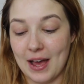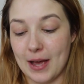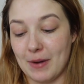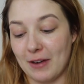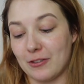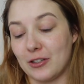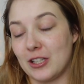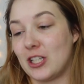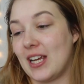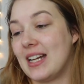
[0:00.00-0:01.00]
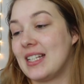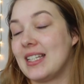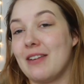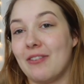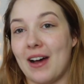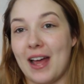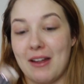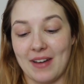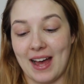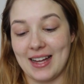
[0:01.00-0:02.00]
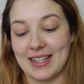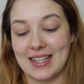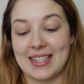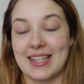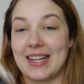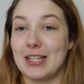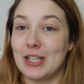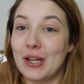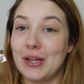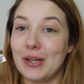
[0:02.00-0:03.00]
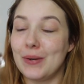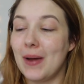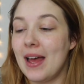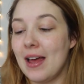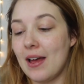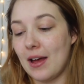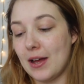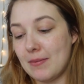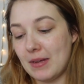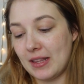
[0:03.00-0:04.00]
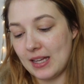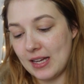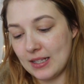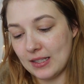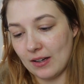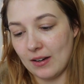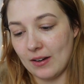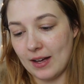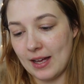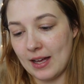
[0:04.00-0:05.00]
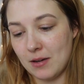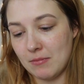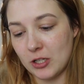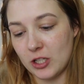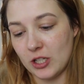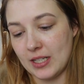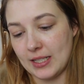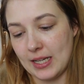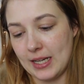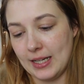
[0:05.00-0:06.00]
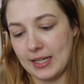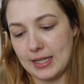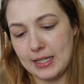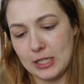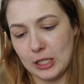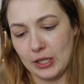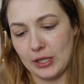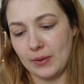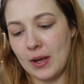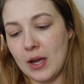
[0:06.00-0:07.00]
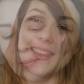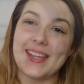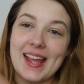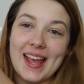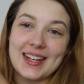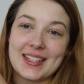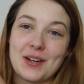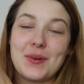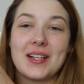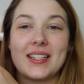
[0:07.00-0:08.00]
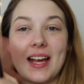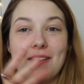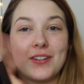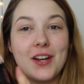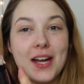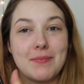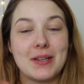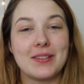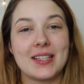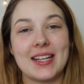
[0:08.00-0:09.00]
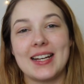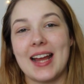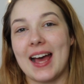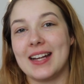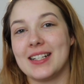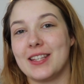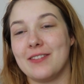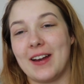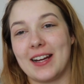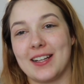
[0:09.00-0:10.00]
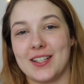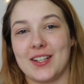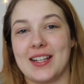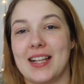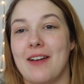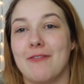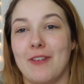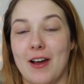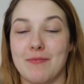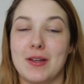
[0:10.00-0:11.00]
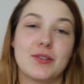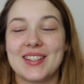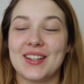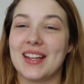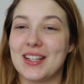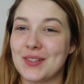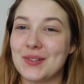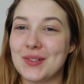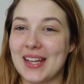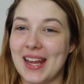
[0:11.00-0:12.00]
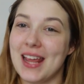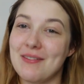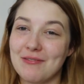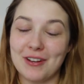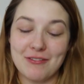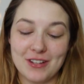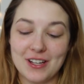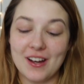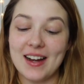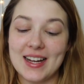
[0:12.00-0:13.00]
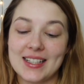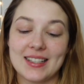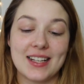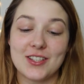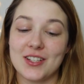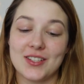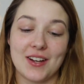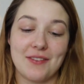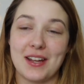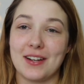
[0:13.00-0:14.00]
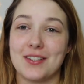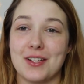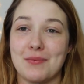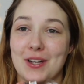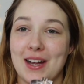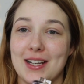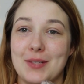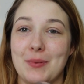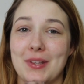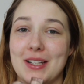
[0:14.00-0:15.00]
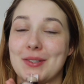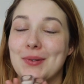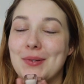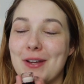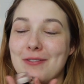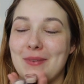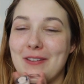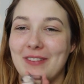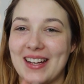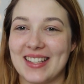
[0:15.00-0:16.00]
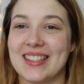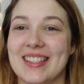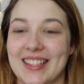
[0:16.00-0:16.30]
I've got the shade C5 and C2. These are, how much is in you? The XL ones have 9mm in and the regular size have 5mm. So that's all the info for you guys. Let's just dive in because I'm dying to put this all over my face.